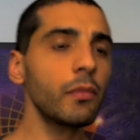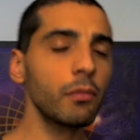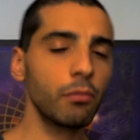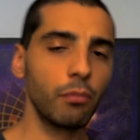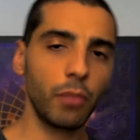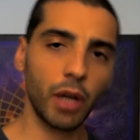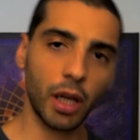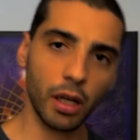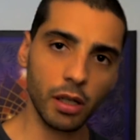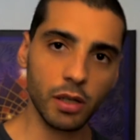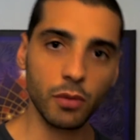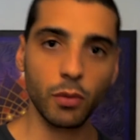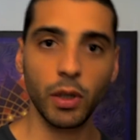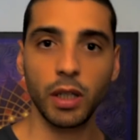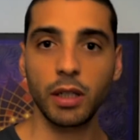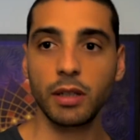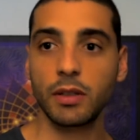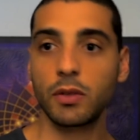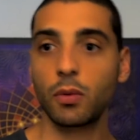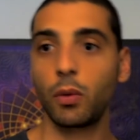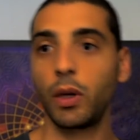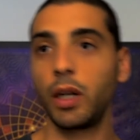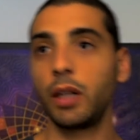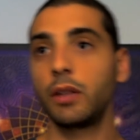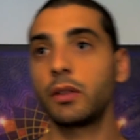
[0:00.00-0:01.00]
because when
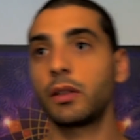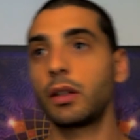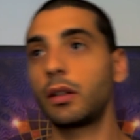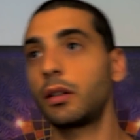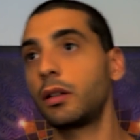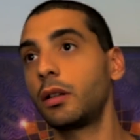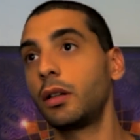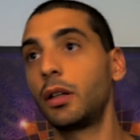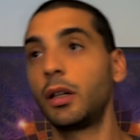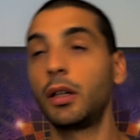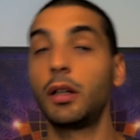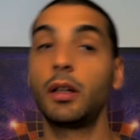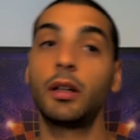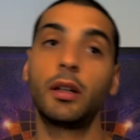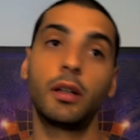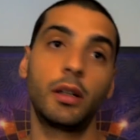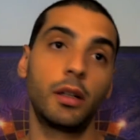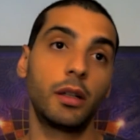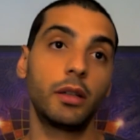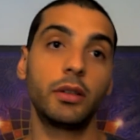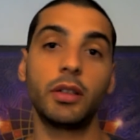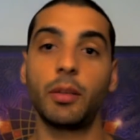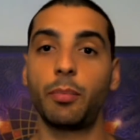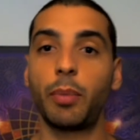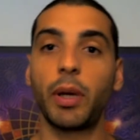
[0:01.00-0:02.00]
it's winter,
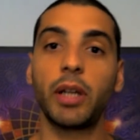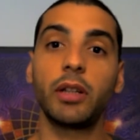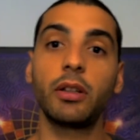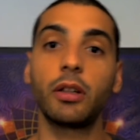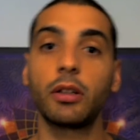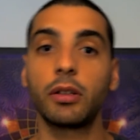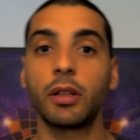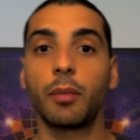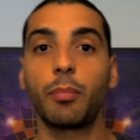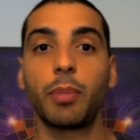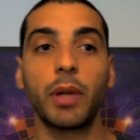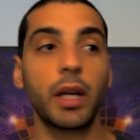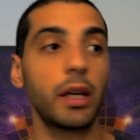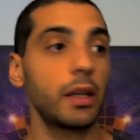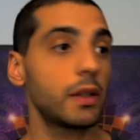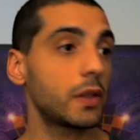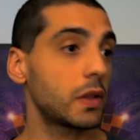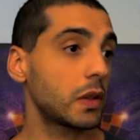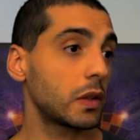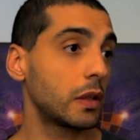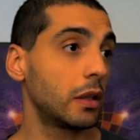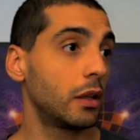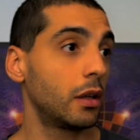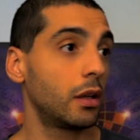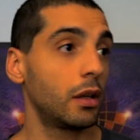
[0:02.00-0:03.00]
depending on the
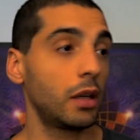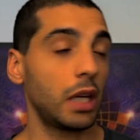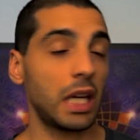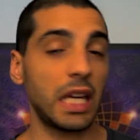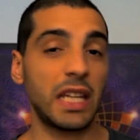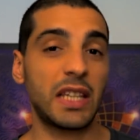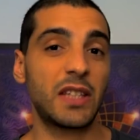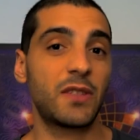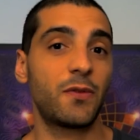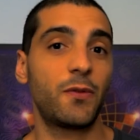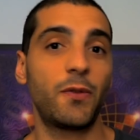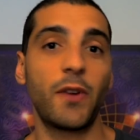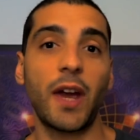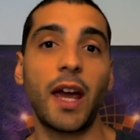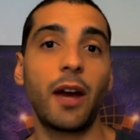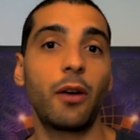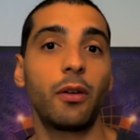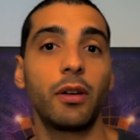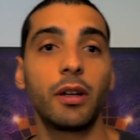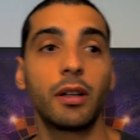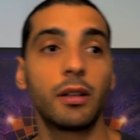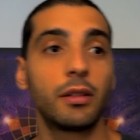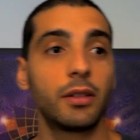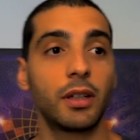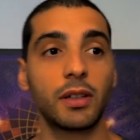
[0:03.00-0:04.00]
place,
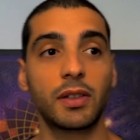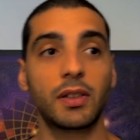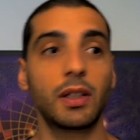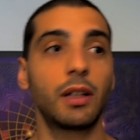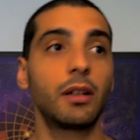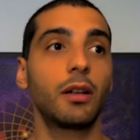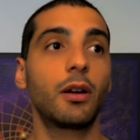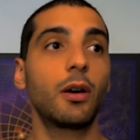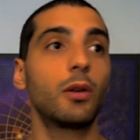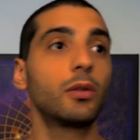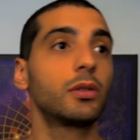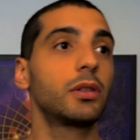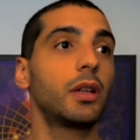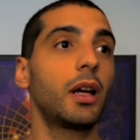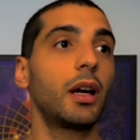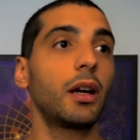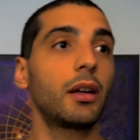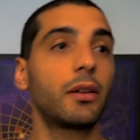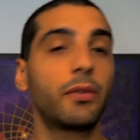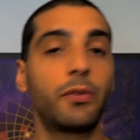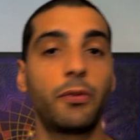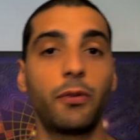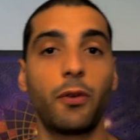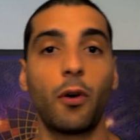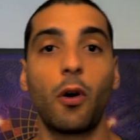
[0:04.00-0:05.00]
the sun goes like
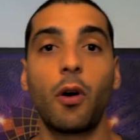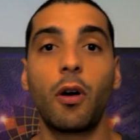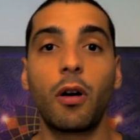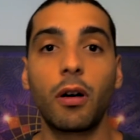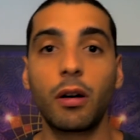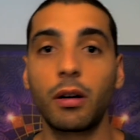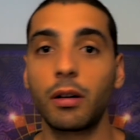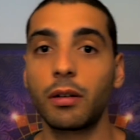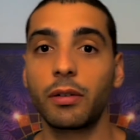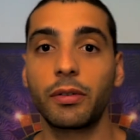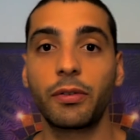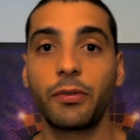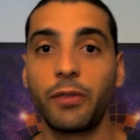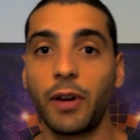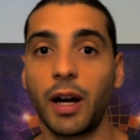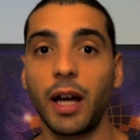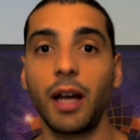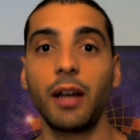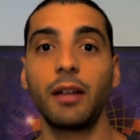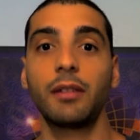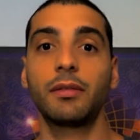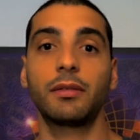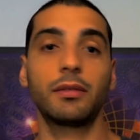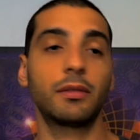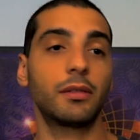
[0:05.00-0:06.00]
4 or
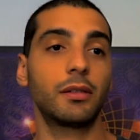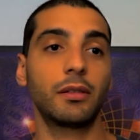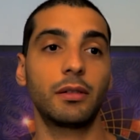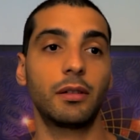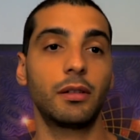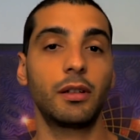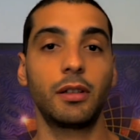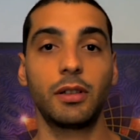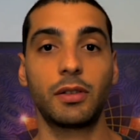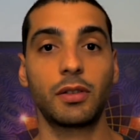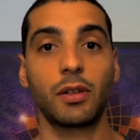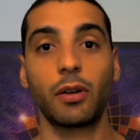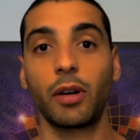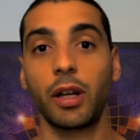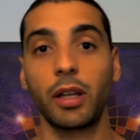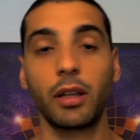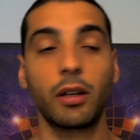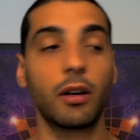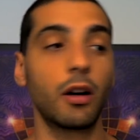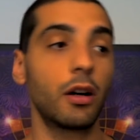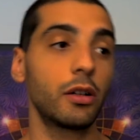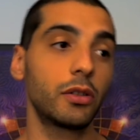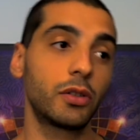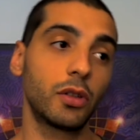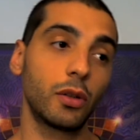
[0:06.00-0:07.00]
5, it's already
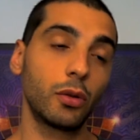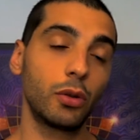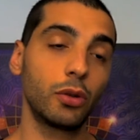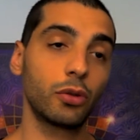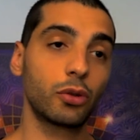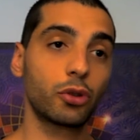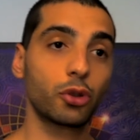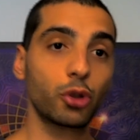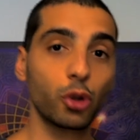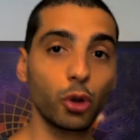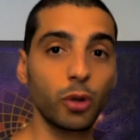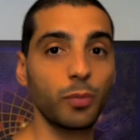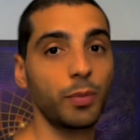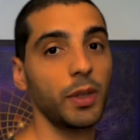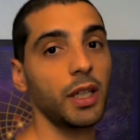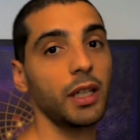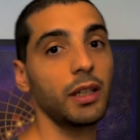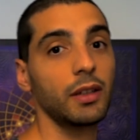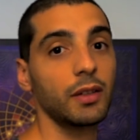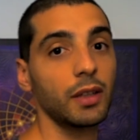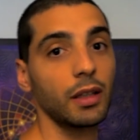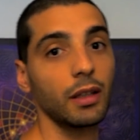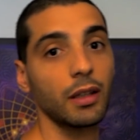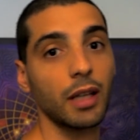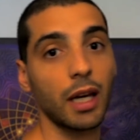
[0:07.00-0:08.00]
gone, so you should be
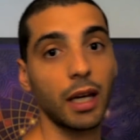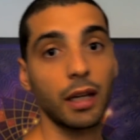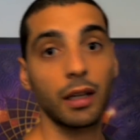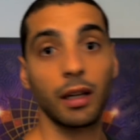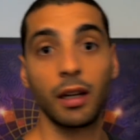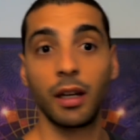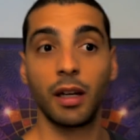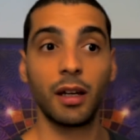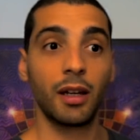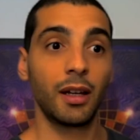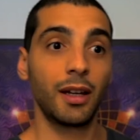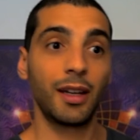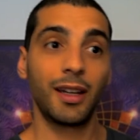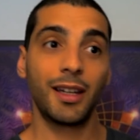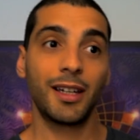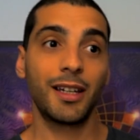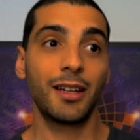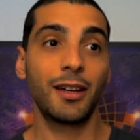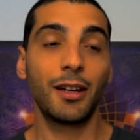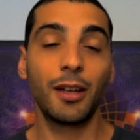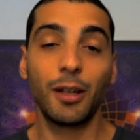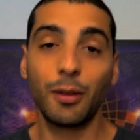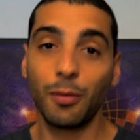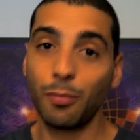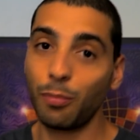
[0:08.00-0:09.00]
eating like
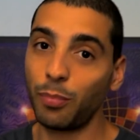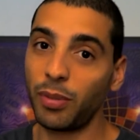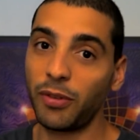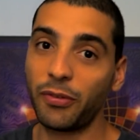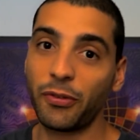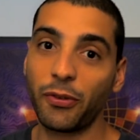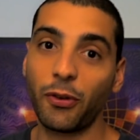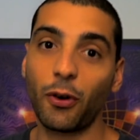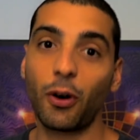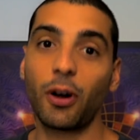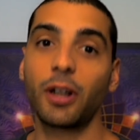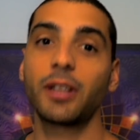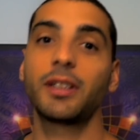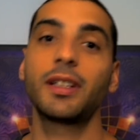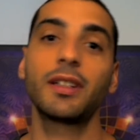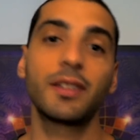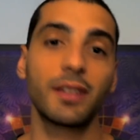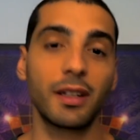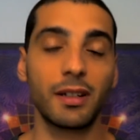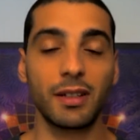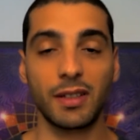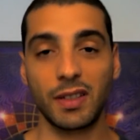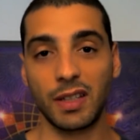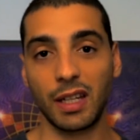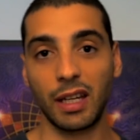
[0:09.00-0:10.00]
before the
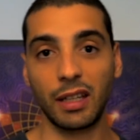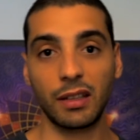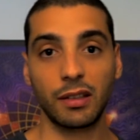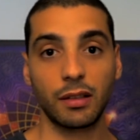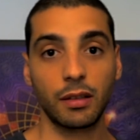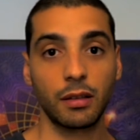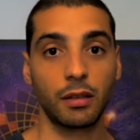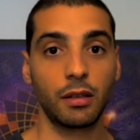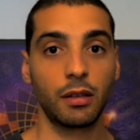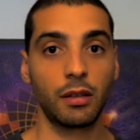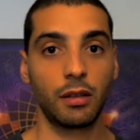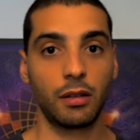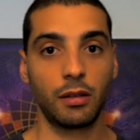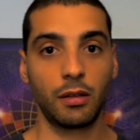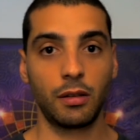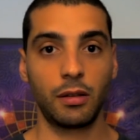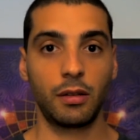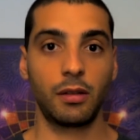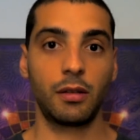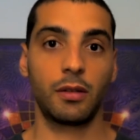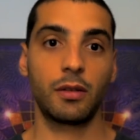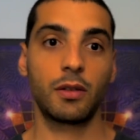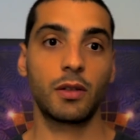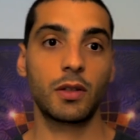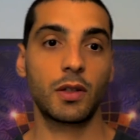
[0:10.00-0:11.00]
sunset.
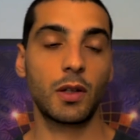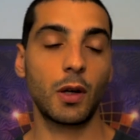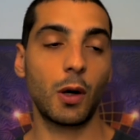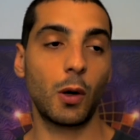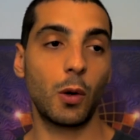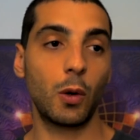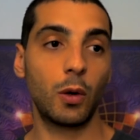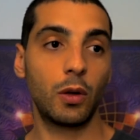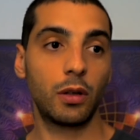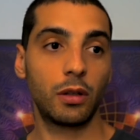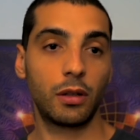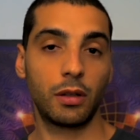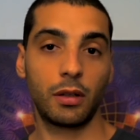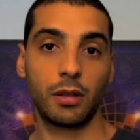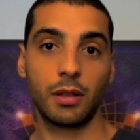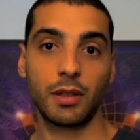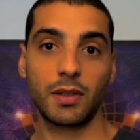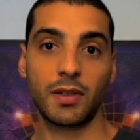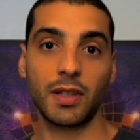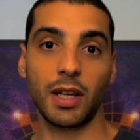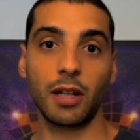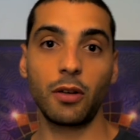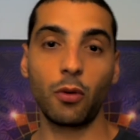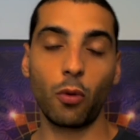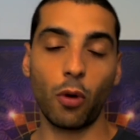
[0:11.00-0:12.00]
So
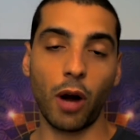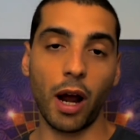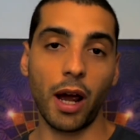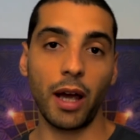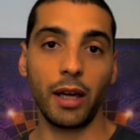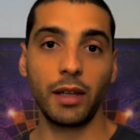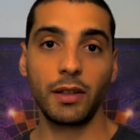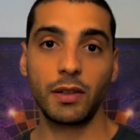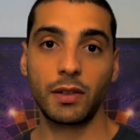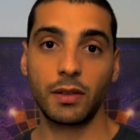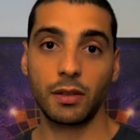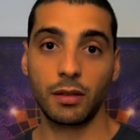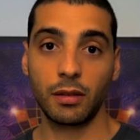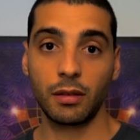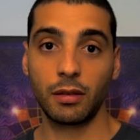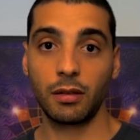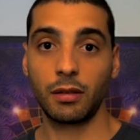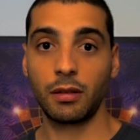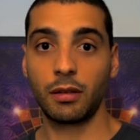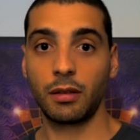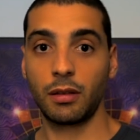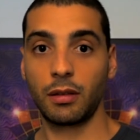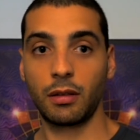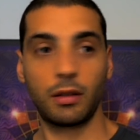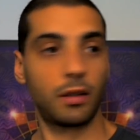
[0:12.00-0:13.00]
sunrise,
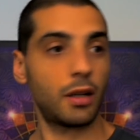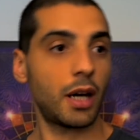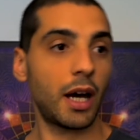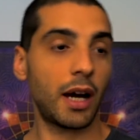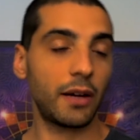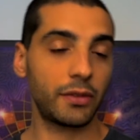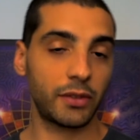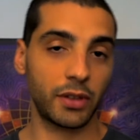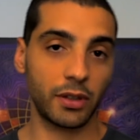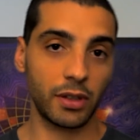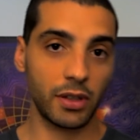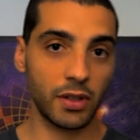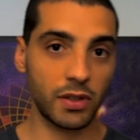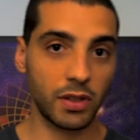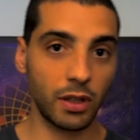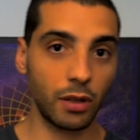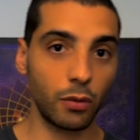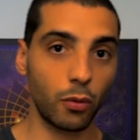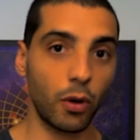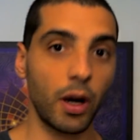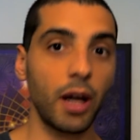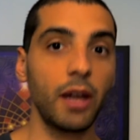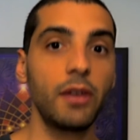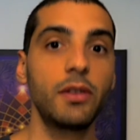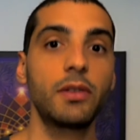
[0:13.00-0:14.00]
after the
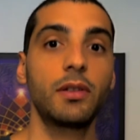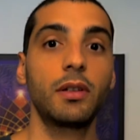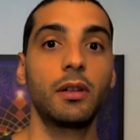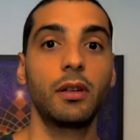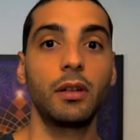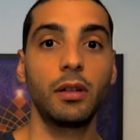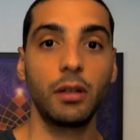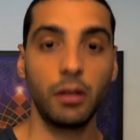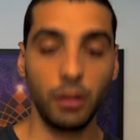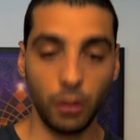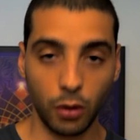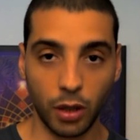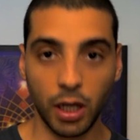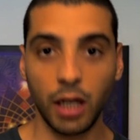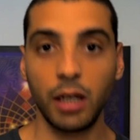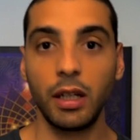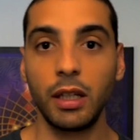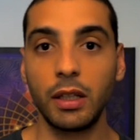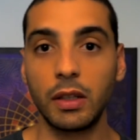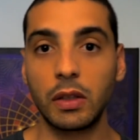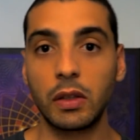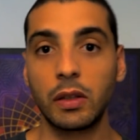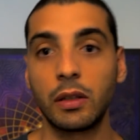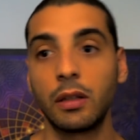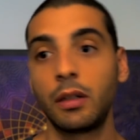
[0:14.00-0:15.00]
sunrise, you can
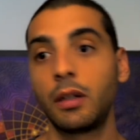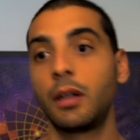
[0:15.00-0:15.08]
eat.